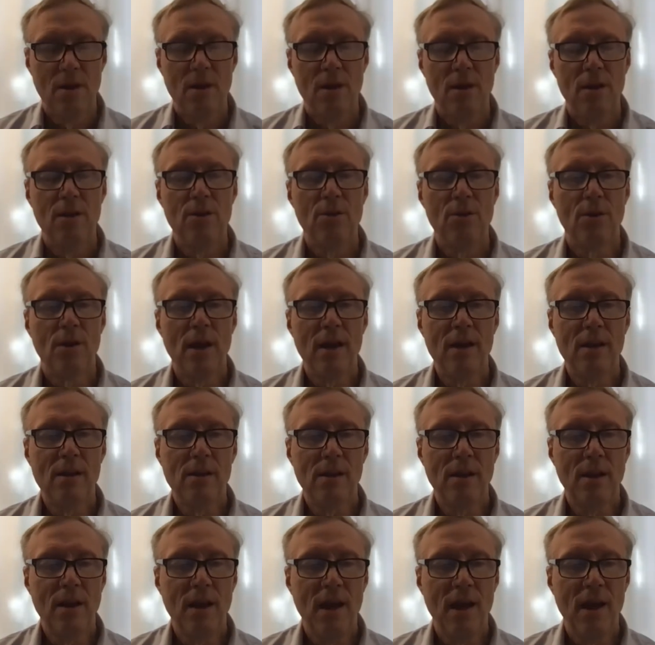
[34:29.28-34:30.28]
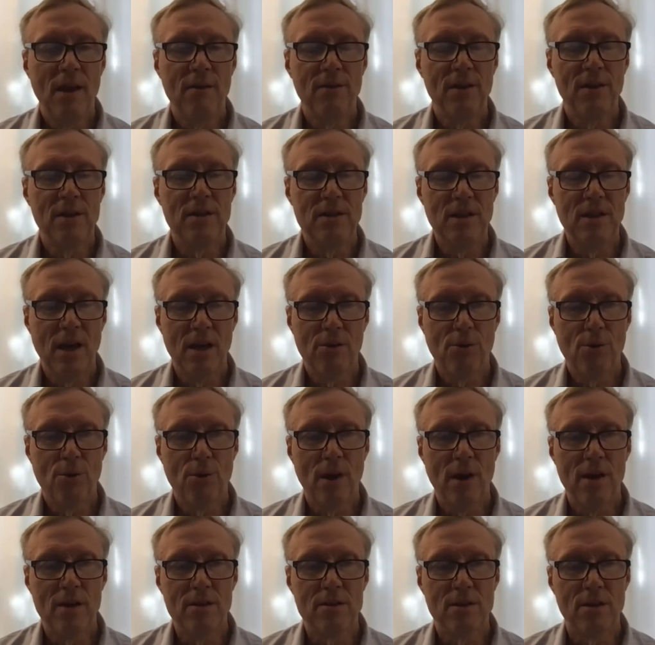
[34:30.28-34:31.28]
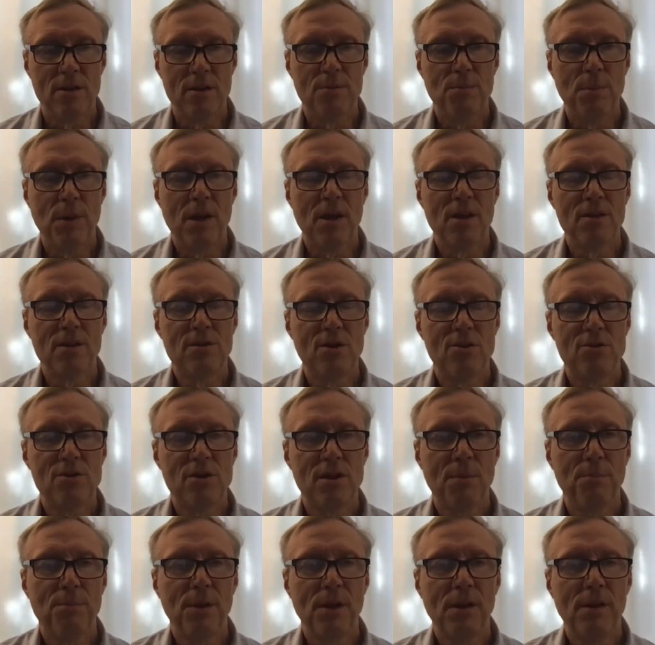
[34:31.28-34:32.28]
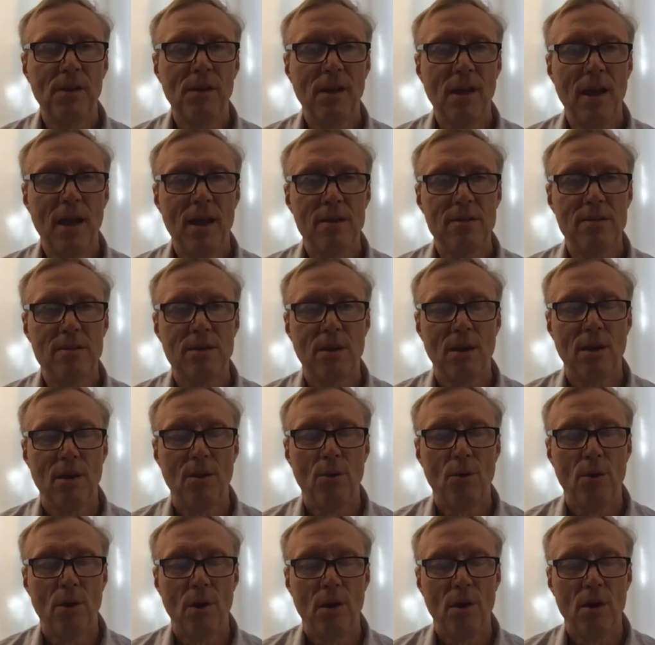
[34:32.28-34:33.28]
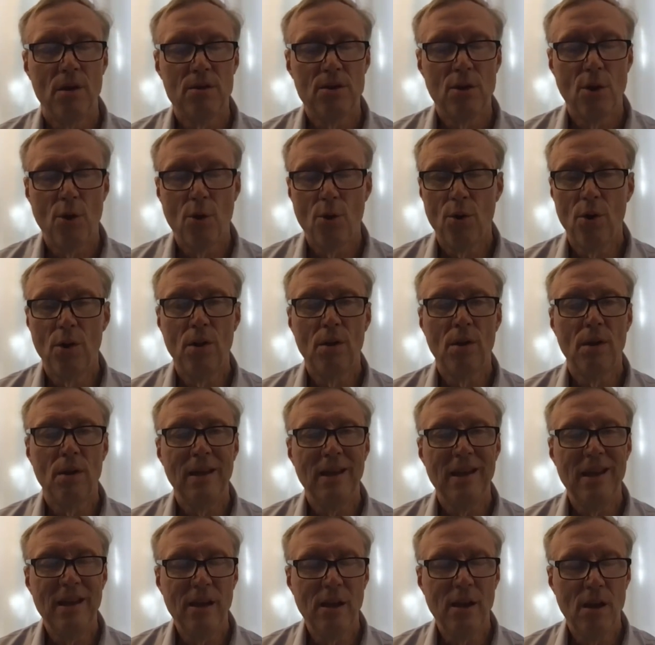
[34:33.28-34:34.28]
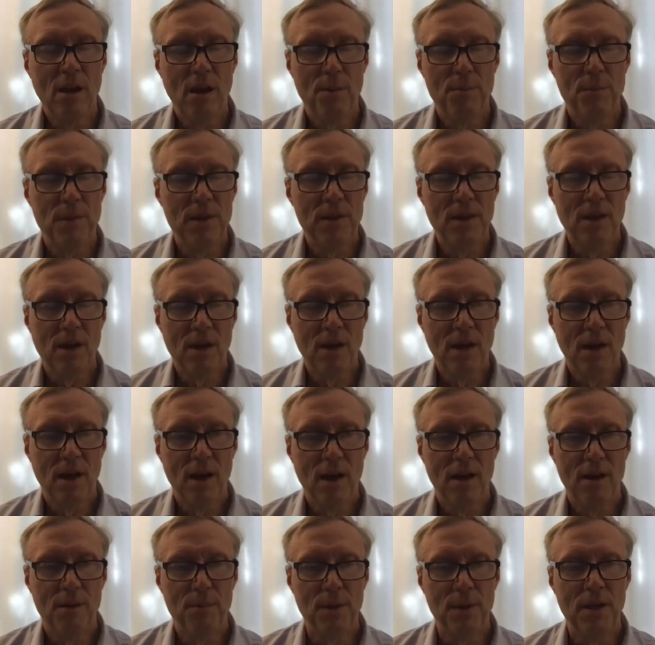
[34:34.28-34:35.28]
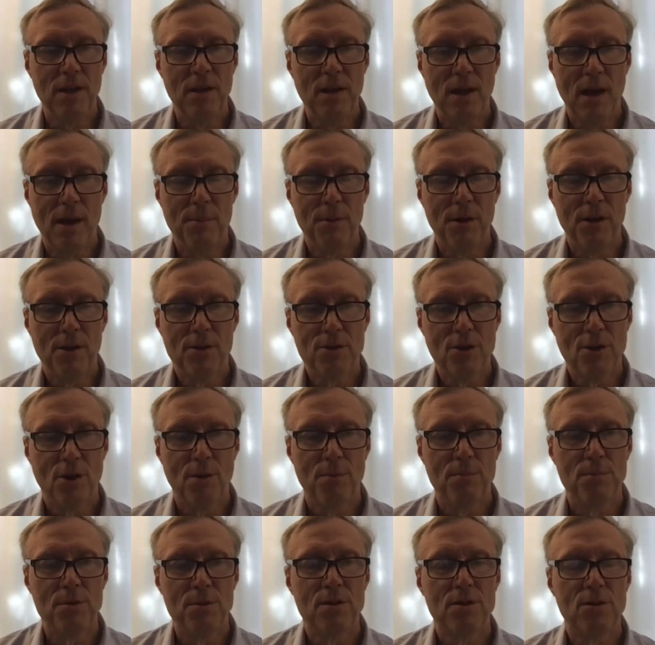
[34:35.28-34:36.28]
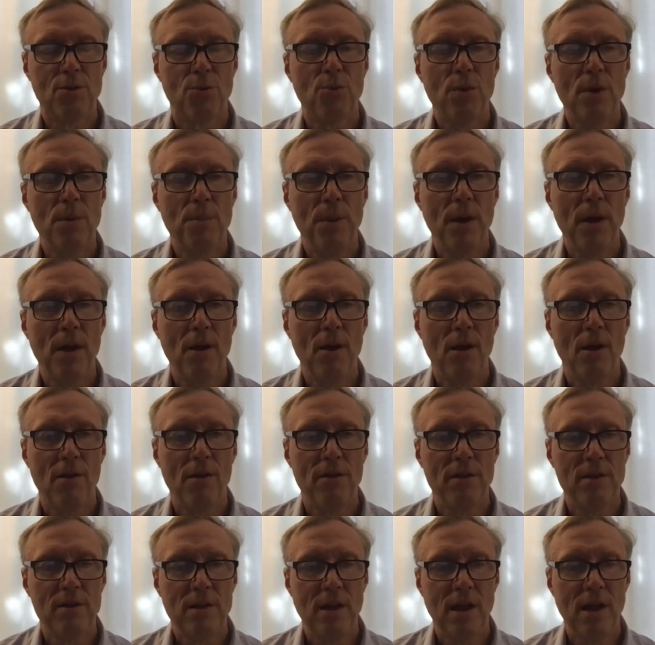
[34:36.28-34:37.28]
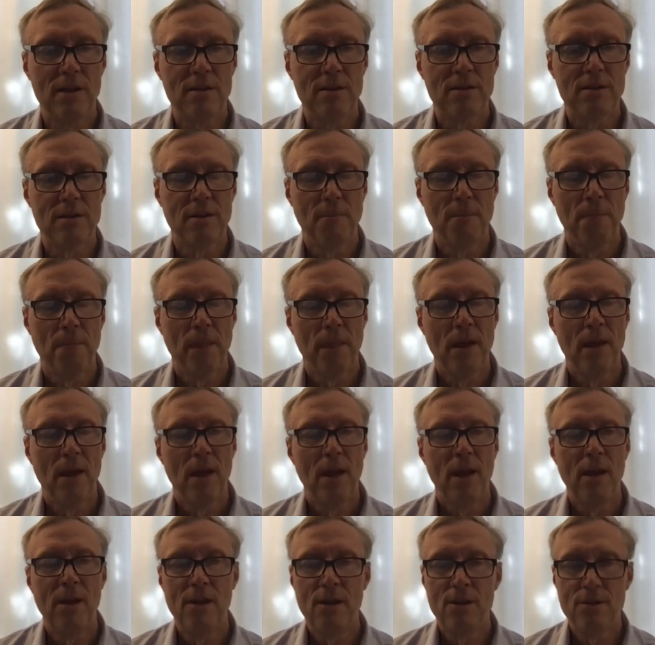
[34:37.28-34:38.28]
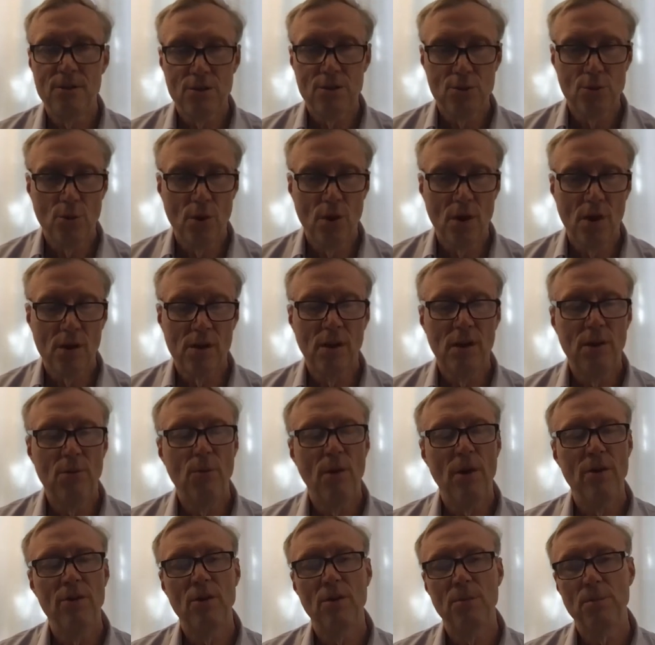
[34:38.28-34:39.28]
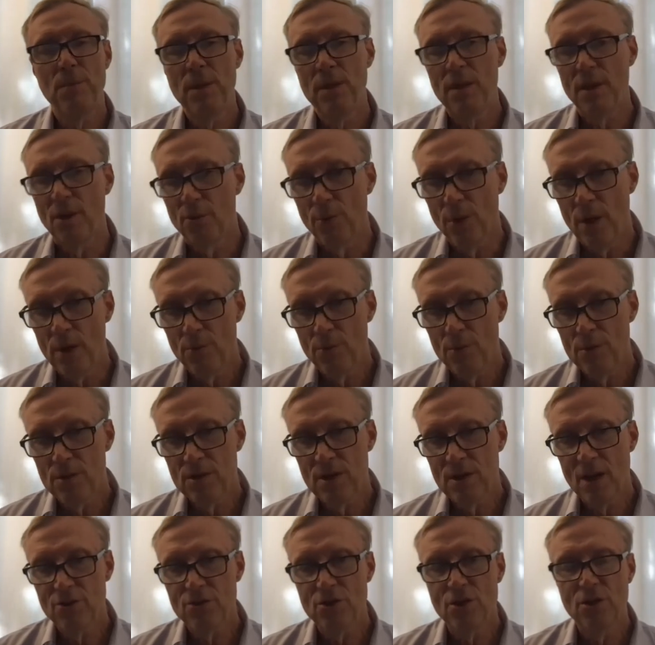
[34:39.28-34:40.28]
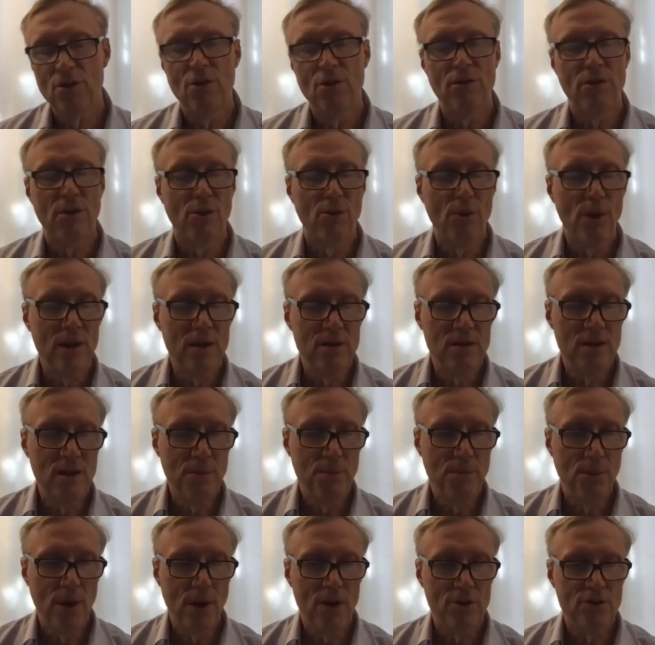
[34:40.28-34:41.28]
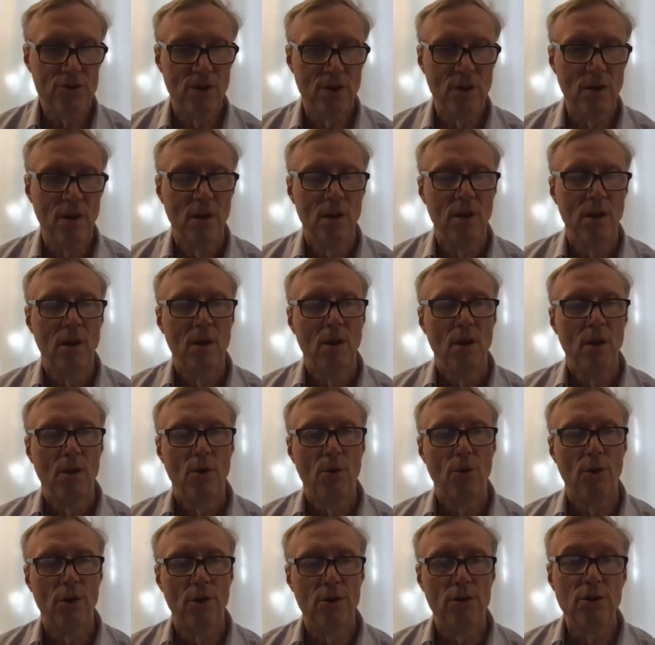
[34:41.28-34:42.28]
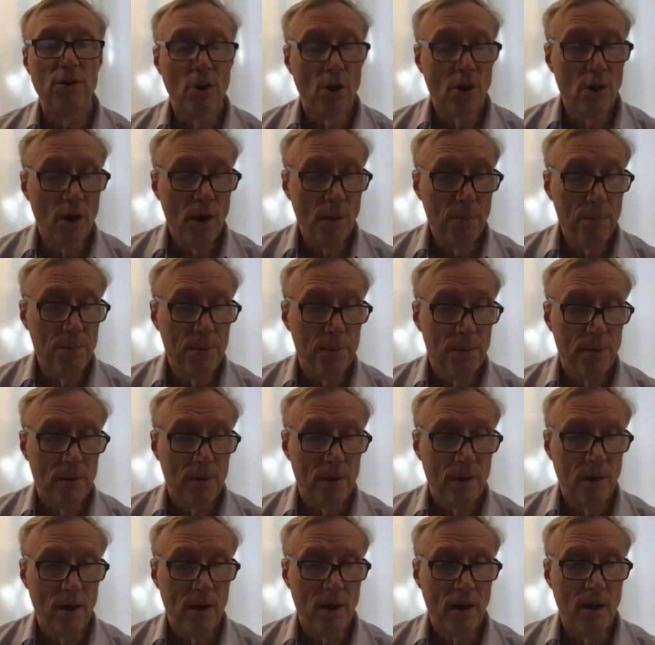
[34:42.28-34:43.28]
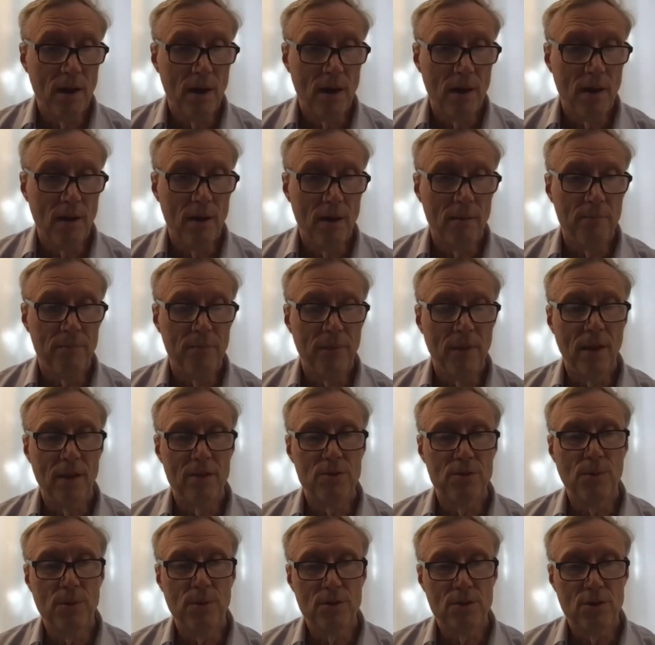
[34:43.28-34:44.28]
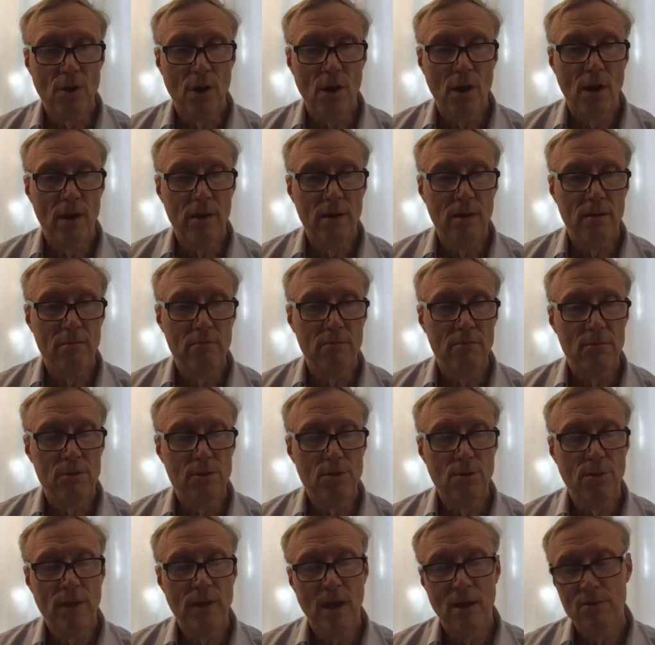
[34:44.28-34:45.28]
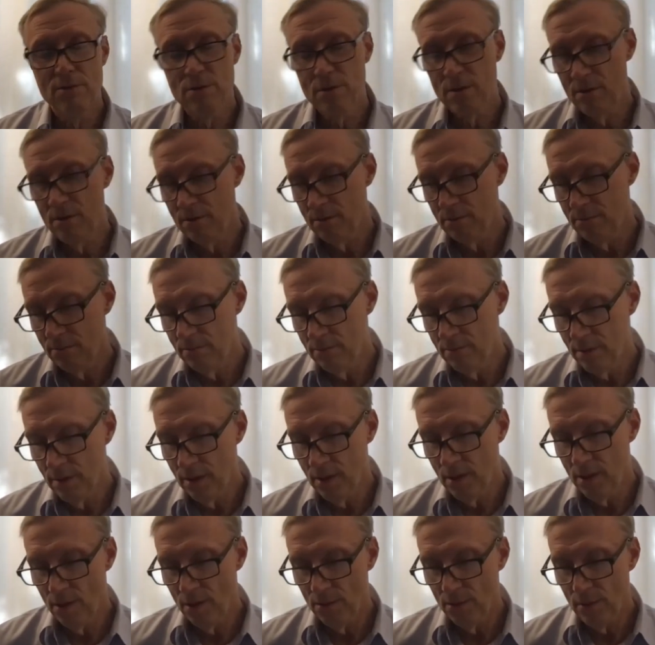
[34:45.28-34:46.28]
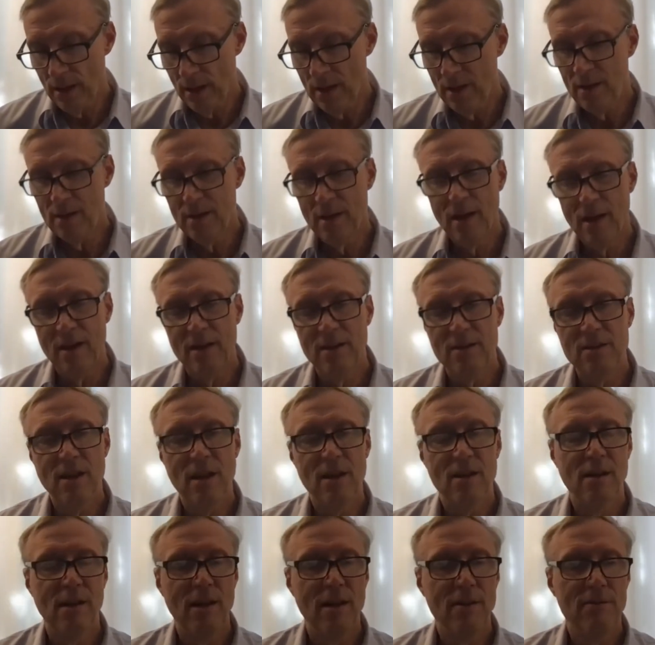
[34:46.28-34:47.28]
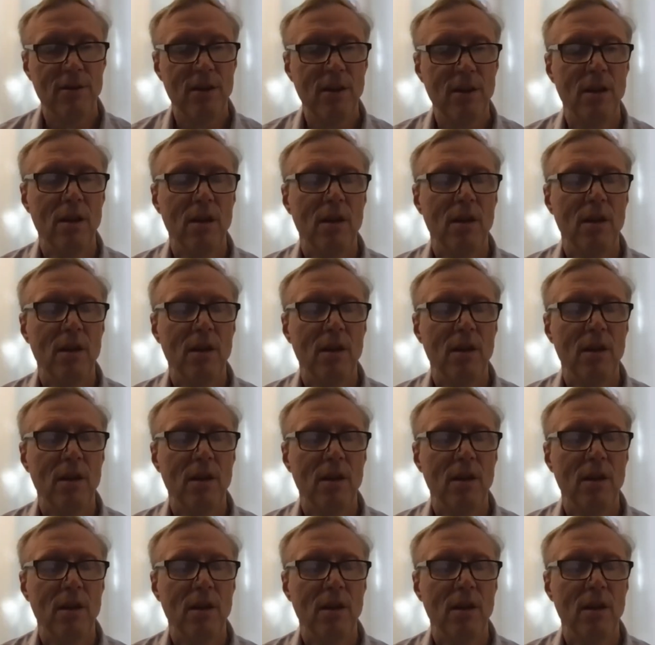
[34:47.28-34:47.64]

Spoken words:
you're likely to have a debt crisis because there's simply less total income in the economy in nominal terms to repay all the debts. And historically, whether it be the Great Recession or the Great Depression or Europe, as we saw in 2008, 9, 10, 11,